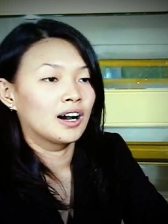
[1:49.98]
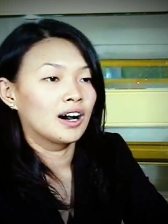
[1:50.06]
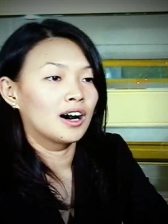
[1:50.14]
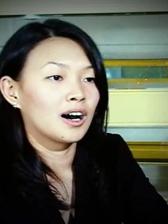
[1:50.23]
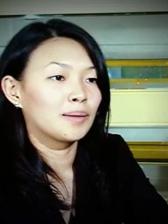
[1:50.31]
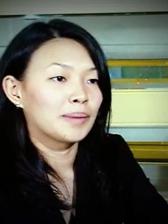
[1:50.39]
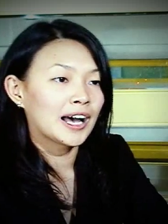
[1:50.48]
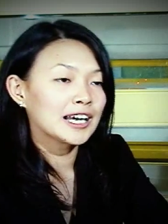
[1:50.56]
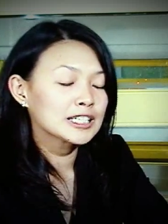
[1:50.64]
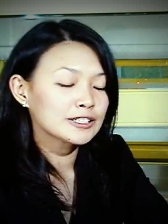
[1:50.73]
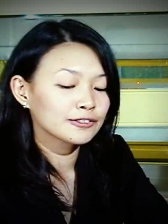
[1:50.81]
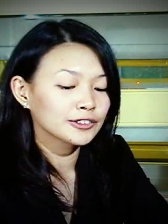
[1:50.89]
Um,
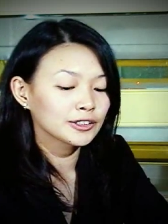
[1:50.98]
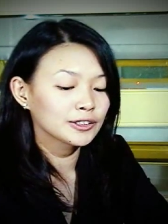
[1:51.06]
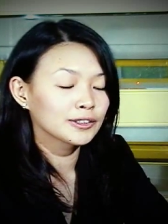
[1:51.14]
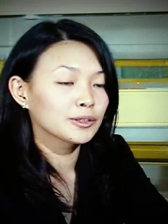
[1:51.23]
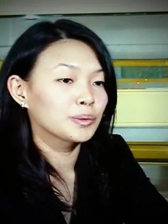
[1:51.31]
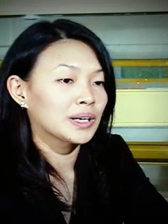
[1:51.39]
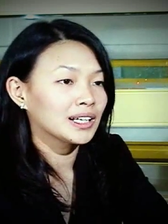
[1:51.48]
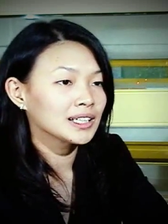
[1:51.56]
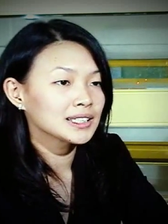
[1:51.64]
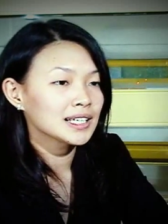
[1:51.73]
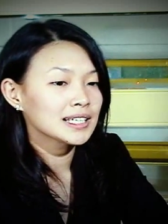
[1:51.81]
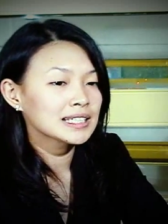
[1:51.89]
as for the
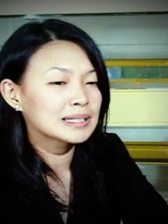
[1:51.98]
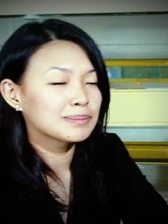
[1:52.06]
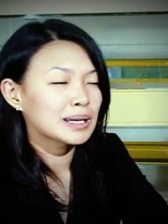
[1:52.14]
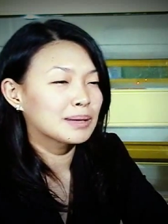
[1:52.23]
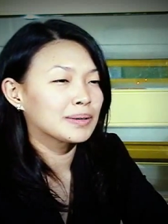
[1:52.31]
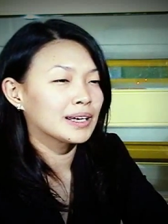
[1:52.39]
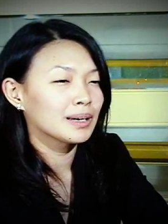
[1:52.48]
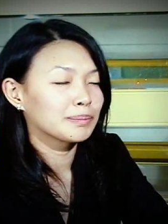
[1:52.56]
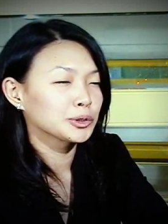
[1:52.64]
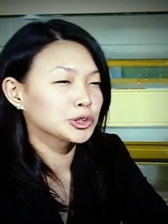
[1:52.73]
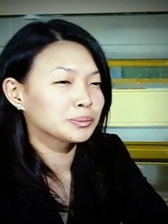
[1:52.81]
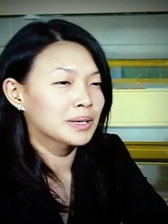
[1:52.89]
weaknesses, maybe I
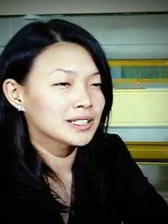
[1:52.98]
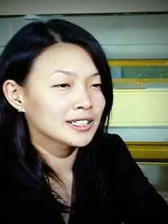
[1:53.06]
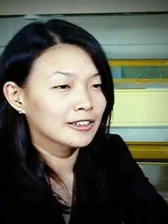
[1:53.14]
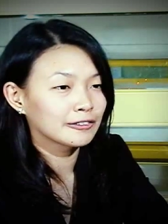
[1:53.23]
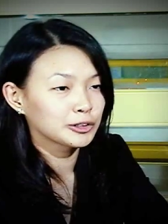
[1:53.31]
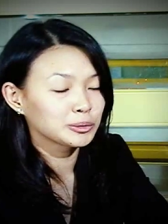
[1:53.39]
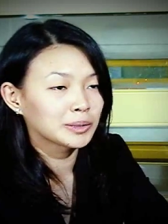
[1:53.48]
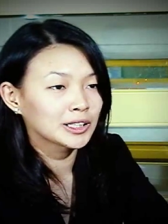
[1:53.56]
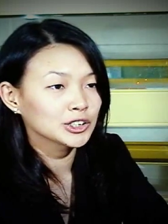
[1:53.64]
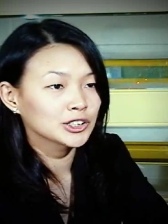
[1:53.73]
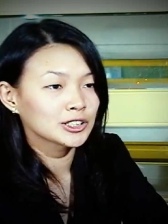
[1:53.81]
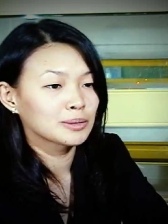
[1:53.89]
push myself too much
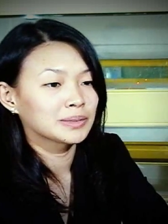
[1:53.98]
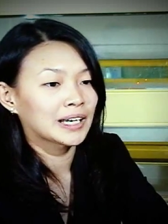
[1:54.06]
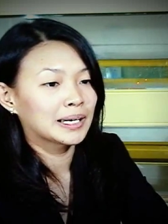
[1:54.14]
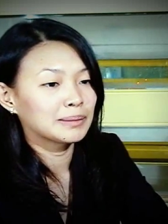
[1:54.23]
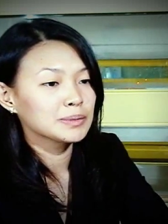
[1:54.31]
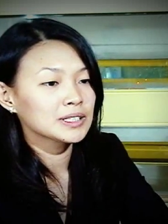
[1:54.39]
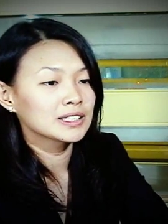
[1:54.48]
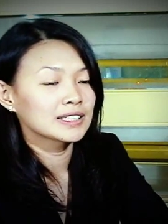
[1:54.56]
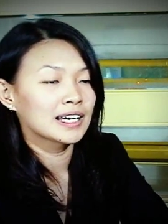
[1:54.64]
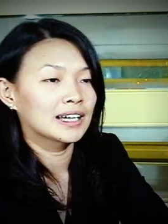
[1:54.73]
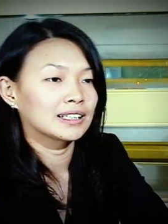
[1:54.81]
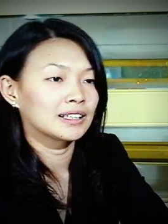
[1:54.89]
sometimes,
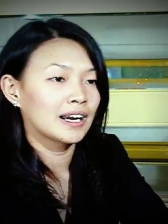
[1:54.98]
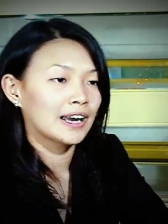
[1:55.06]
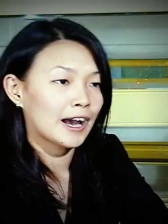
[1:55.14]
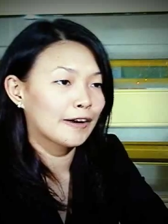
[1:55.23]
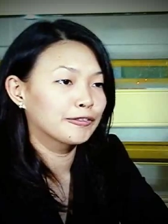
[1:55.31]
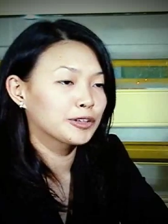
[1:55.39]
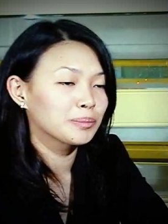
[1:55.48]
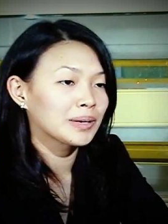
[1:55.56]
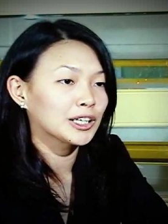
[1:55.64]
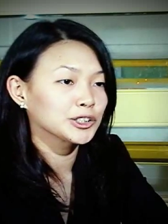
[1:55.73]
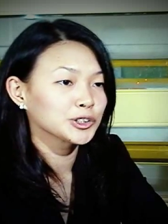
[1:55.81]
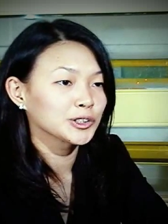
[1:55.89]
that I have to
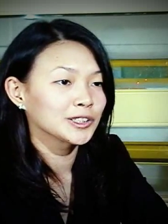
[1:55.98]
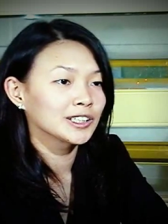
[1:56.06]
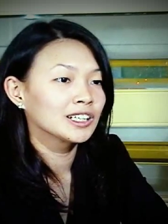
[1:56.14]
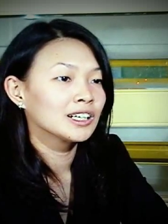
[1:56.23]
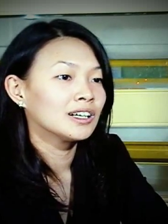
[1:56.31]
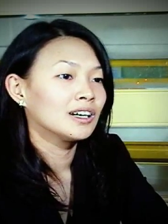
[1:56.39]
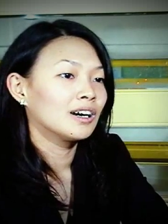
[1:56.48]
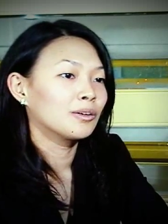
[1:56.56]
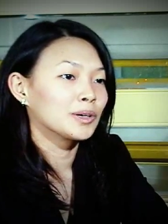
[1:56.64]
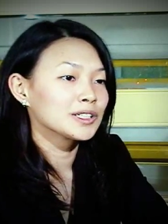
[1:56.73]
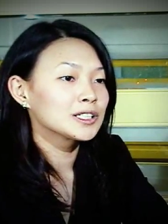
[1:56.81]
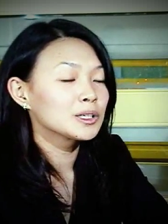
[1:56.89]
make sure
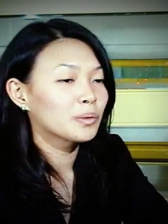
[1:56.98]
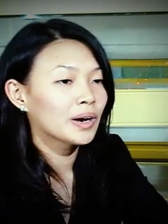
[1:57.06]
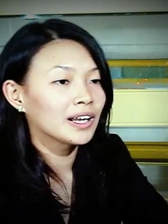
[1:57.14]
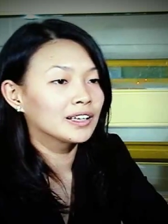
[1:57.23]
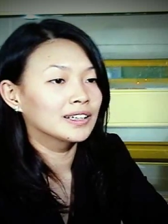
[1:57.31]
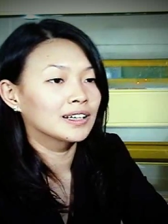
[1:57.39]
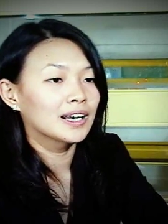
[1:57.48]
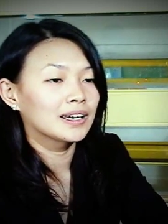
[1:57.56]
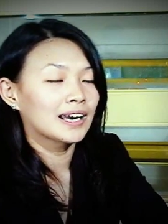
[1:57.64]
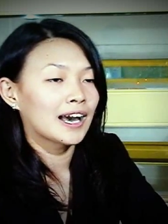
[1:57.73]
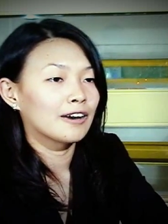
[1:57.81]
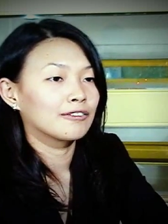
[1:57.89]
once in a while that I
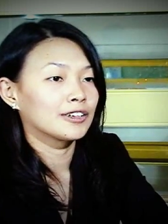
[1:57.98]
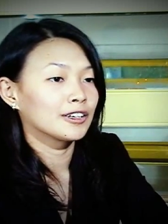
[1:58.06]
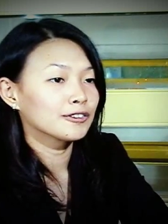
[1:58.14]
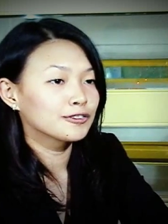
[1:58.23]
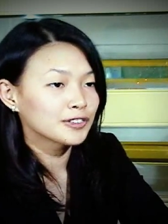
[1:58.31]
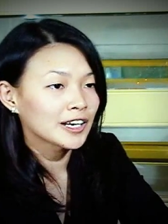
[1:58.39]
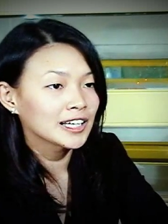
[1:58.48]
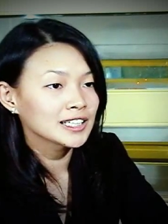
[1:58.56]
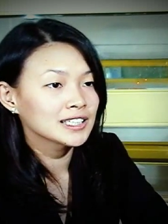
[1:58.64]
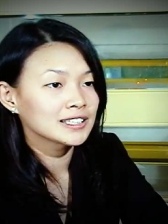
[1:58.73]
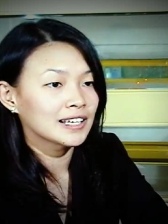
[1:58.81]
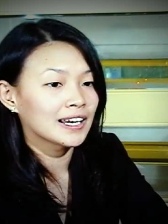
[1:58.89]
have enough
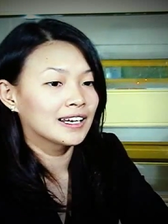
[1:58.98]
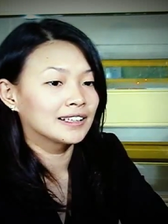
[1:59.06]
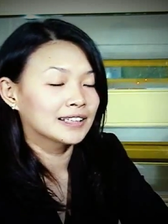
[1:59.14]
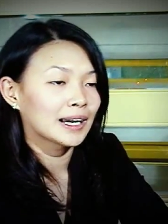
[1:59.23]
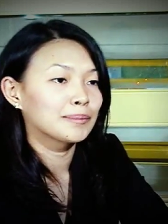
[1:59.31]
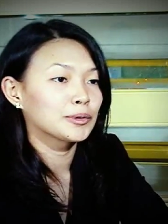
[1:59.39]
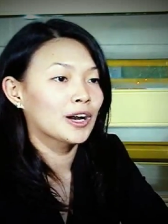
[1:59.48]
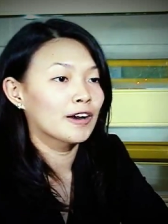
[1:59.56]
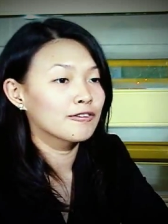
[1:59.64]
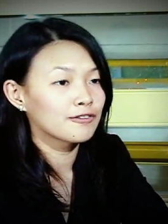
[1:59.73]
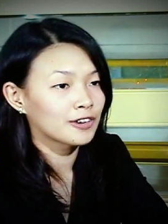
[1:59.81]
rest and time to have